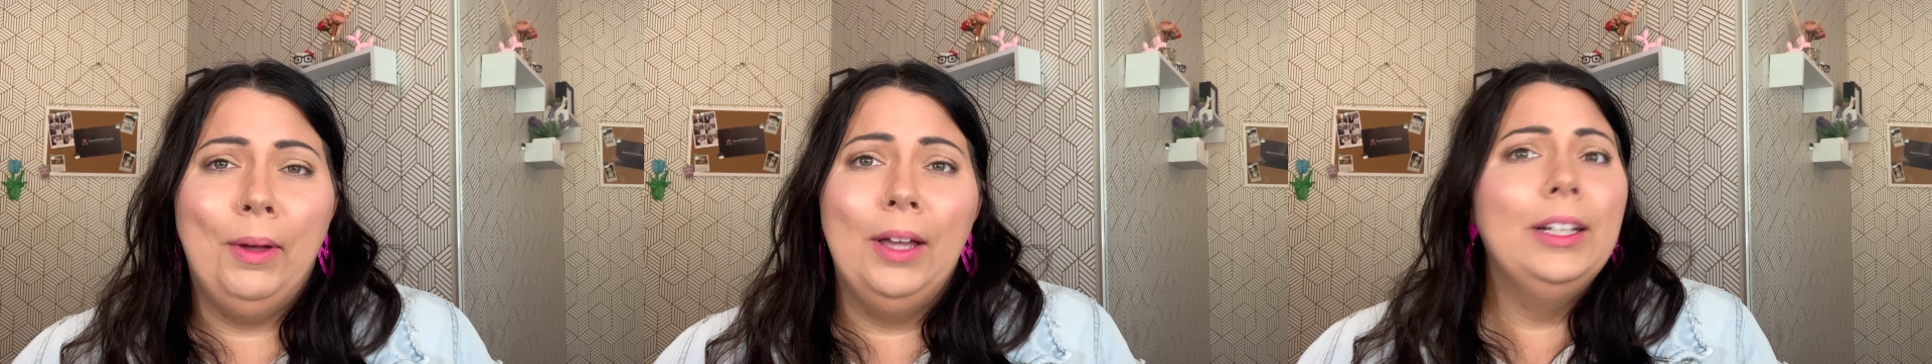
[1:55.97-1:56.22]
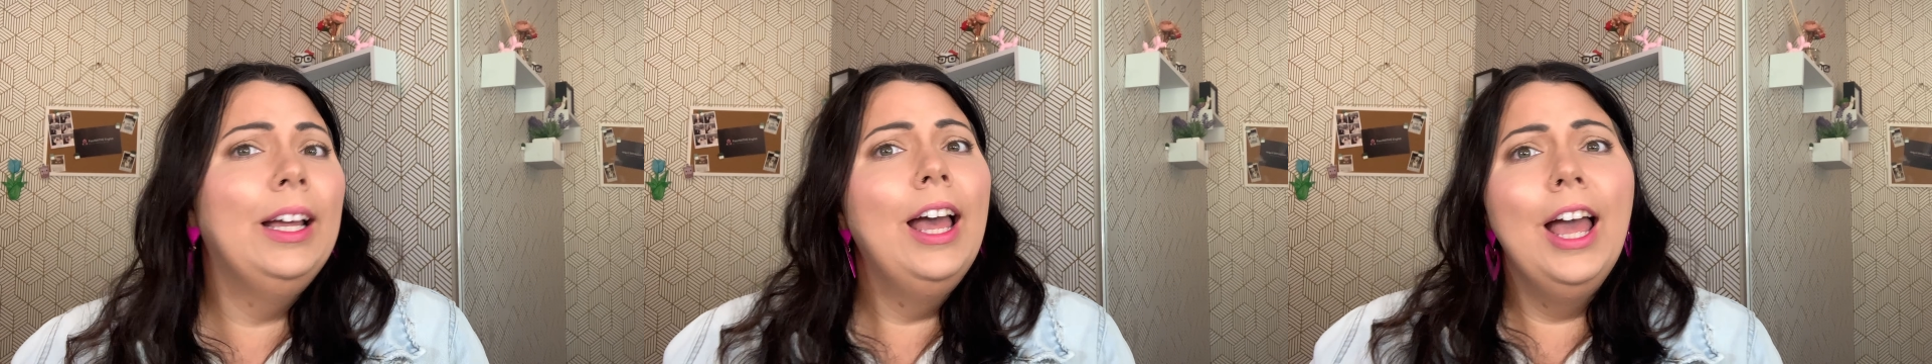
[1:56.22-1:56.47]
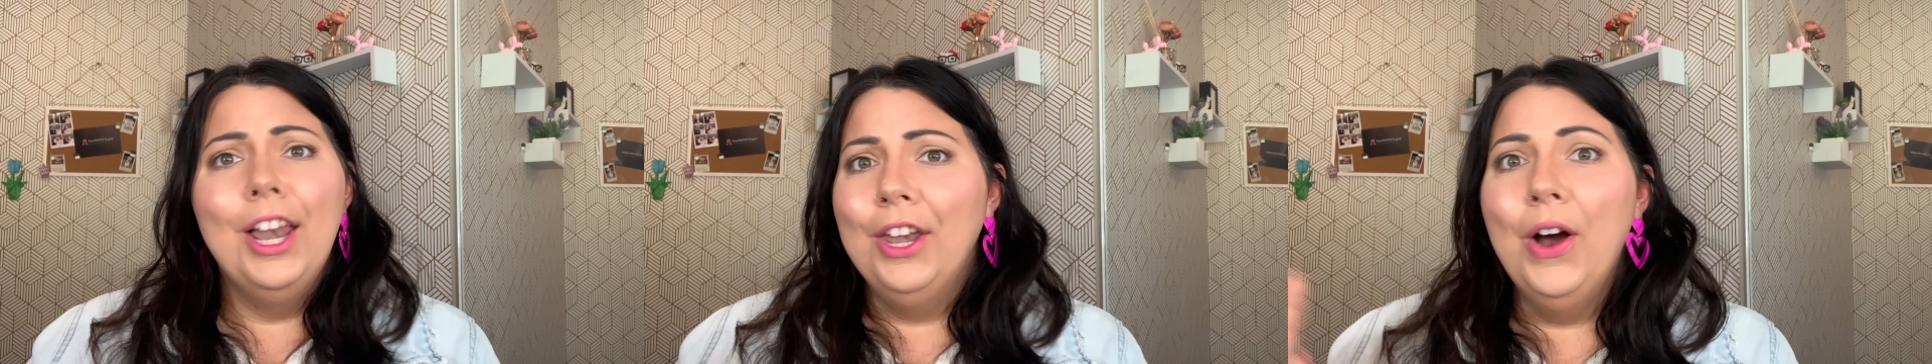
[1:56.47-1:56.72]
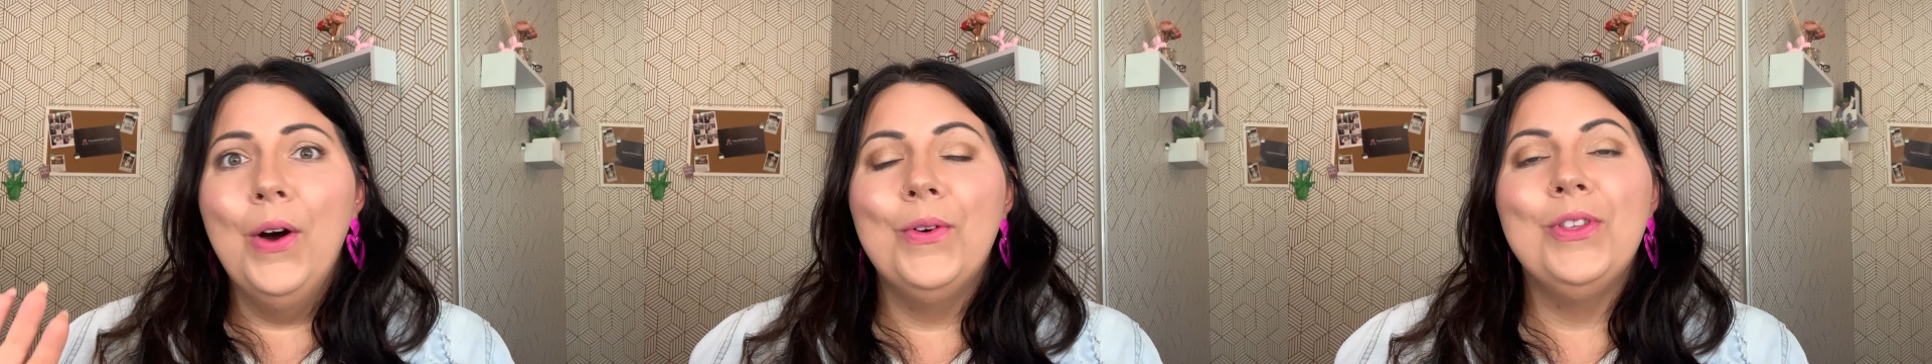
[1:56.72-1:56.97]
but
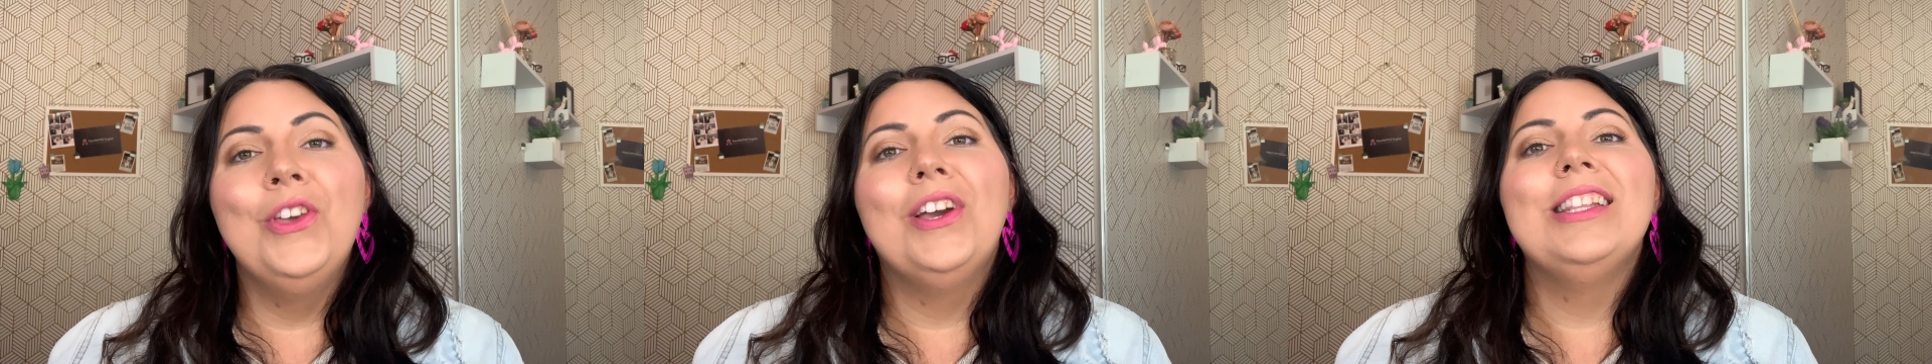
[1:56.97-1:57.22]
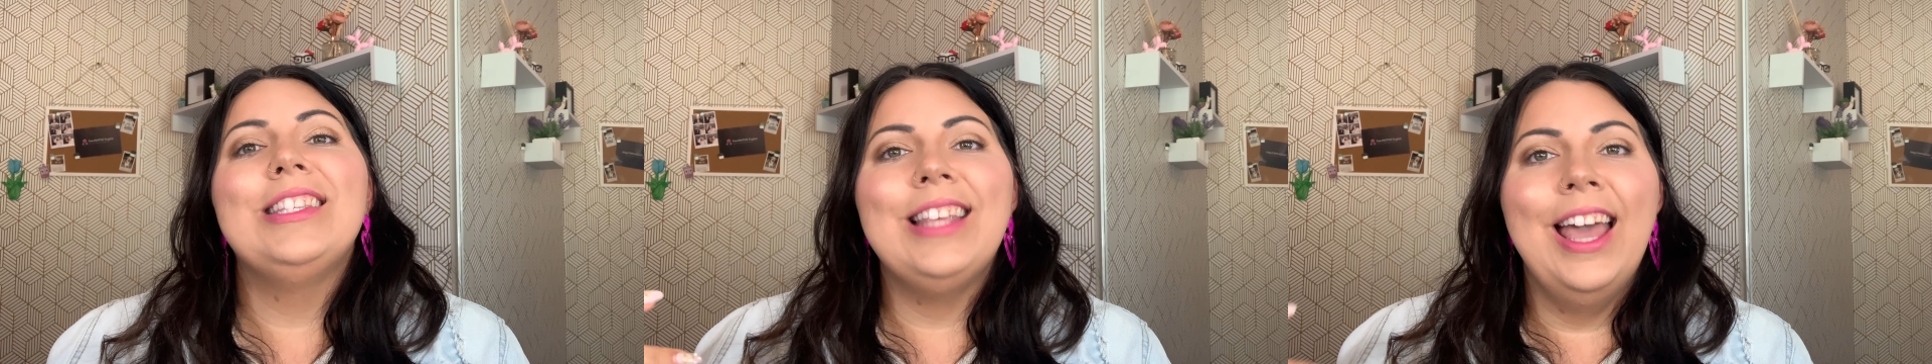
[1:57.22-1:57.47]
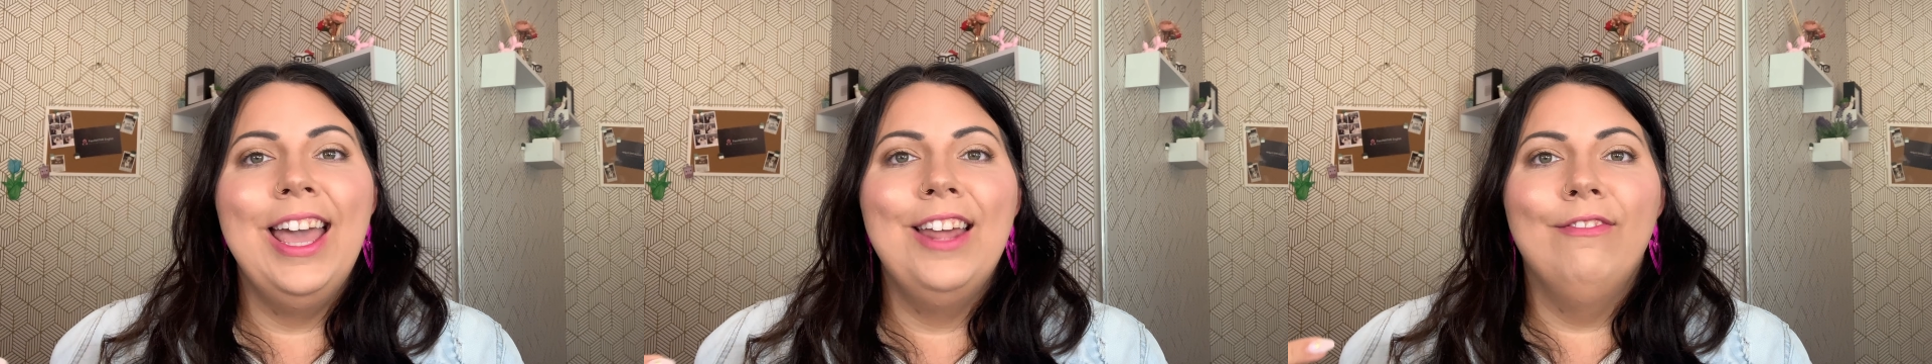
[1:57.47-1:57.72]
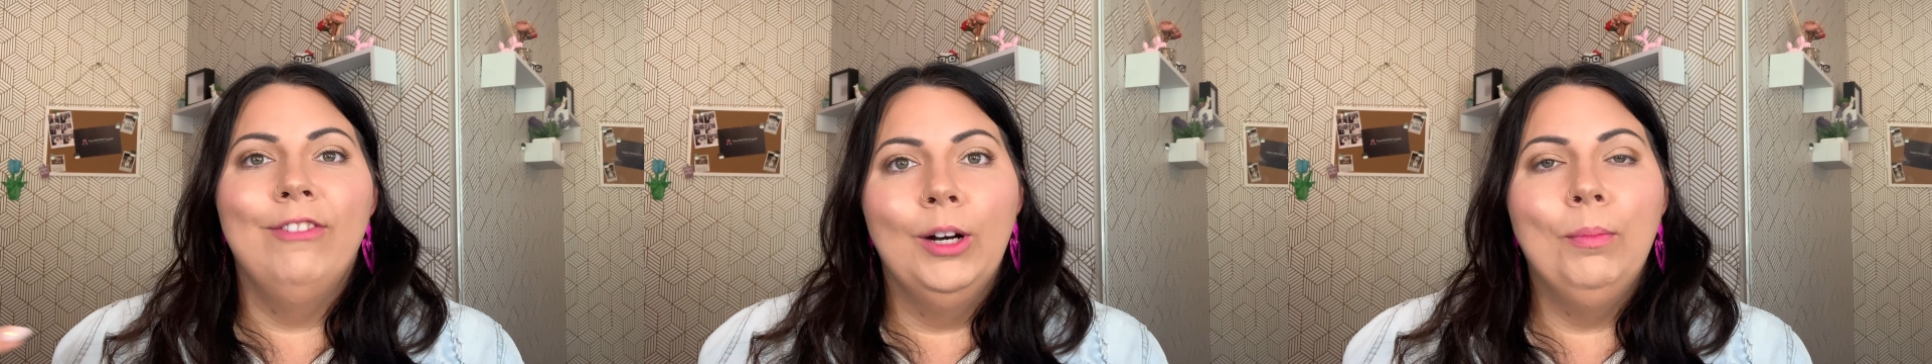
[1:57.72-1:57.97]
no, you can say
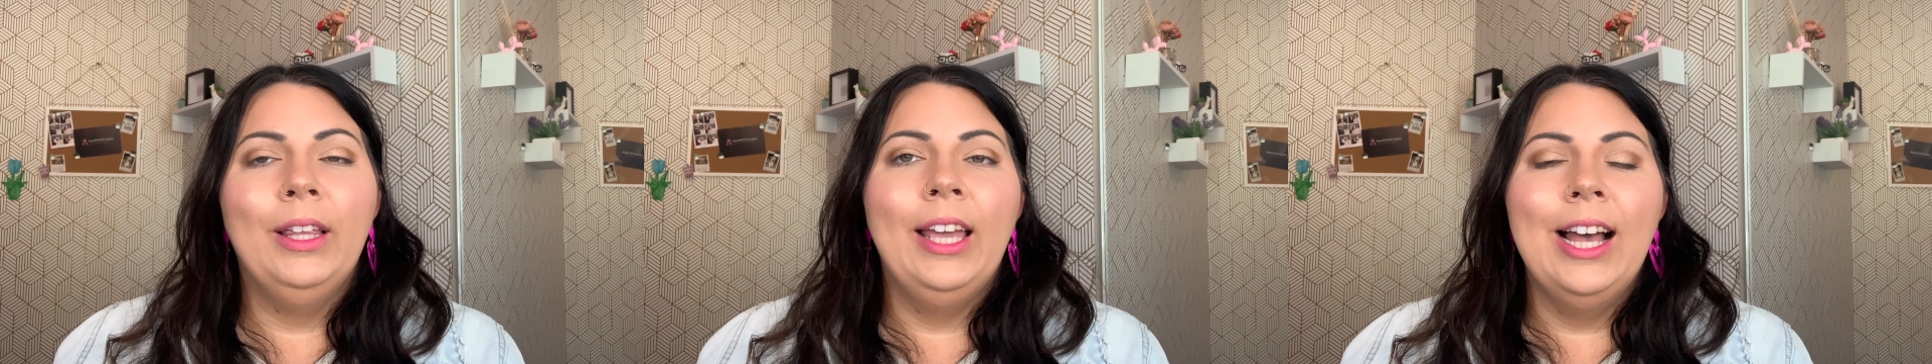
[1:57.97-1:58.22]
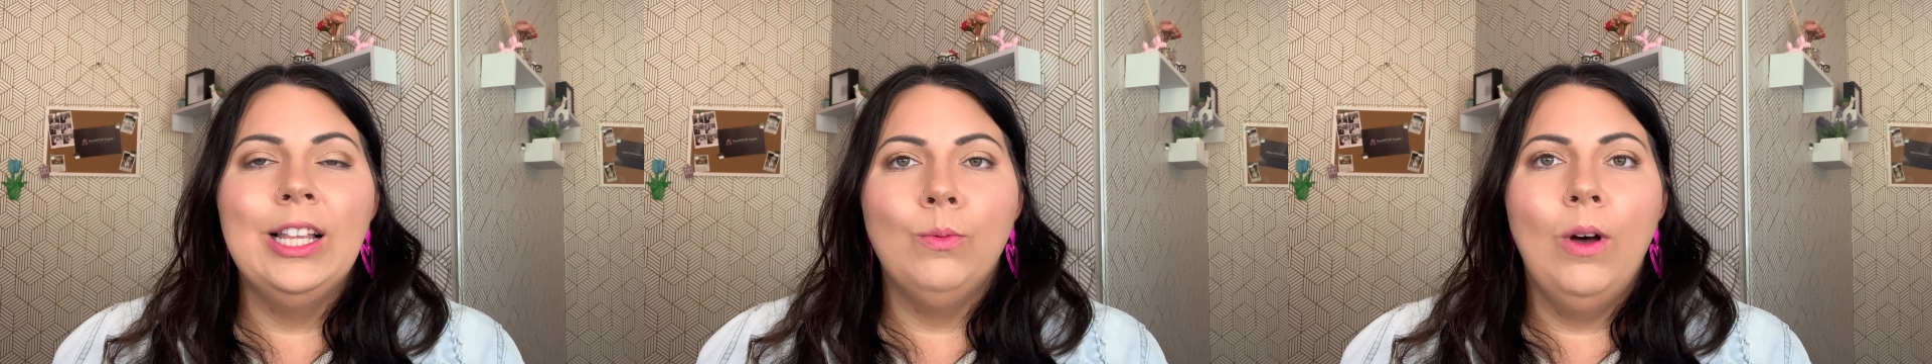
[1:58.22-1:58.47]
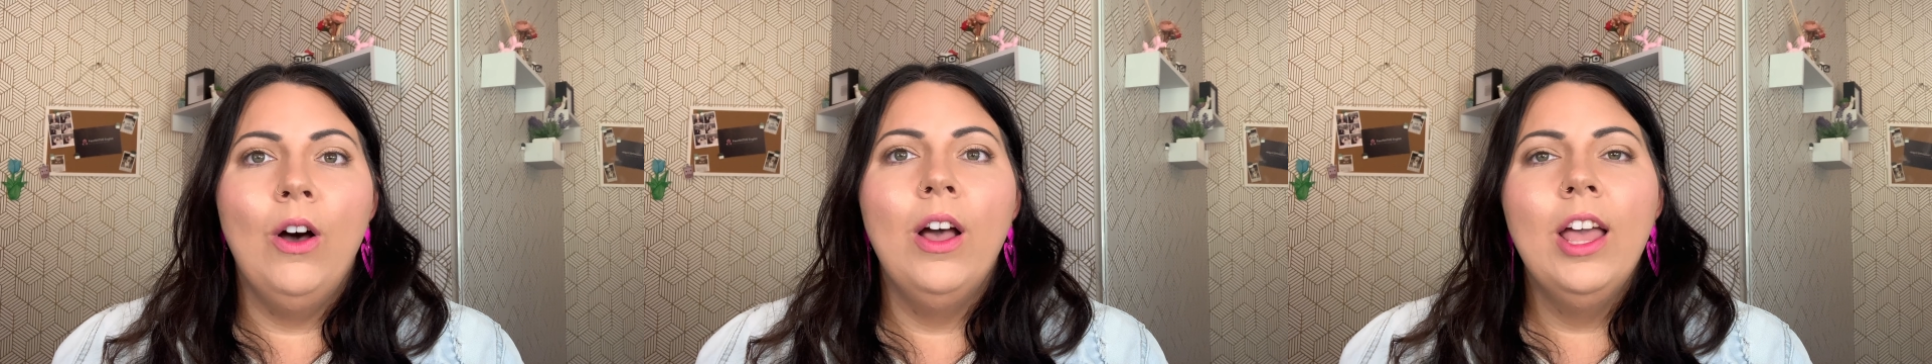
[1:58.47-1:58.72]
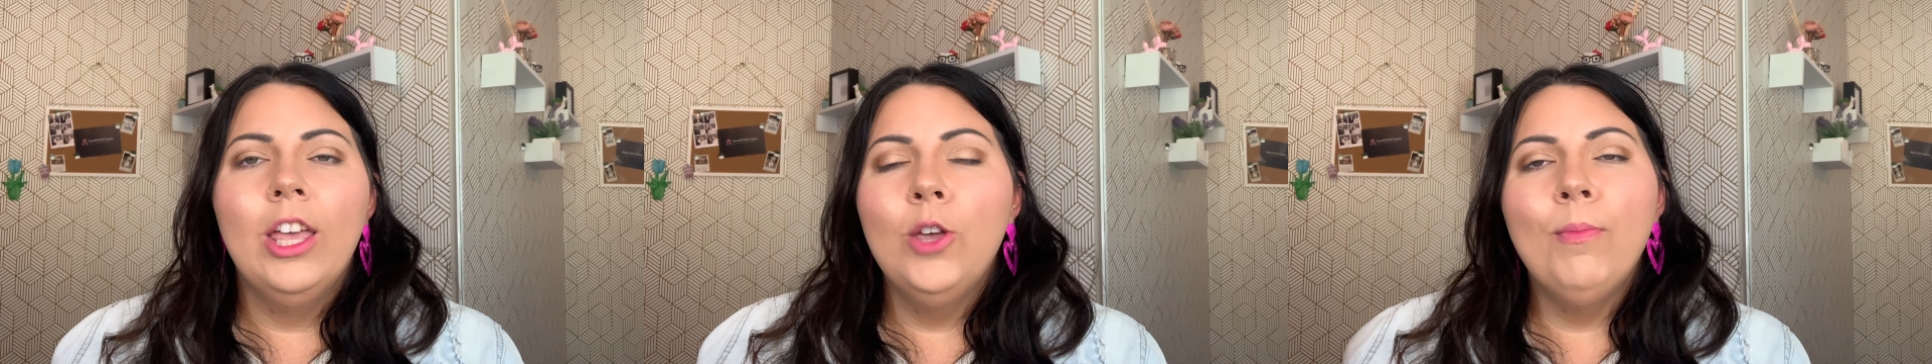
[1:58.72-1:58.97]
it verbally as well.
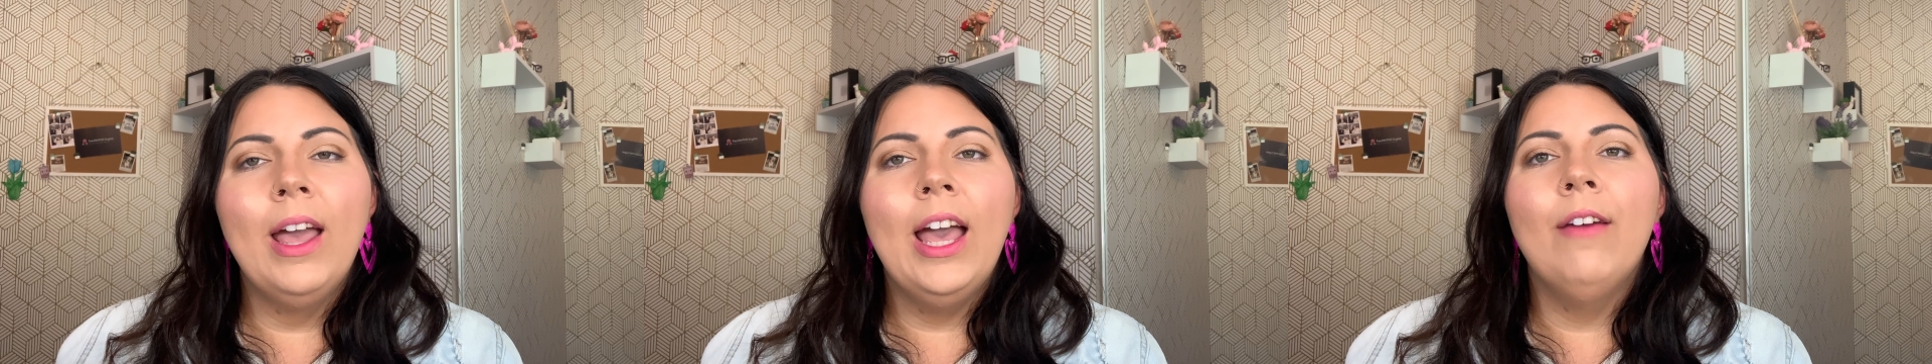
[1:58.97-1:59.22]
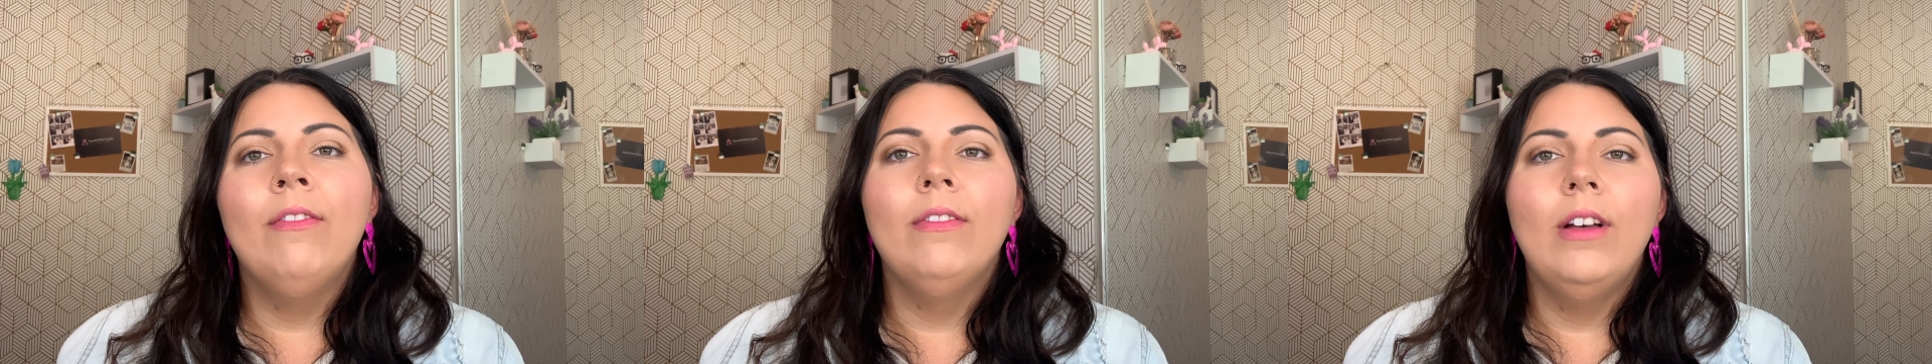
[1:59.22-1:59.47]
You might have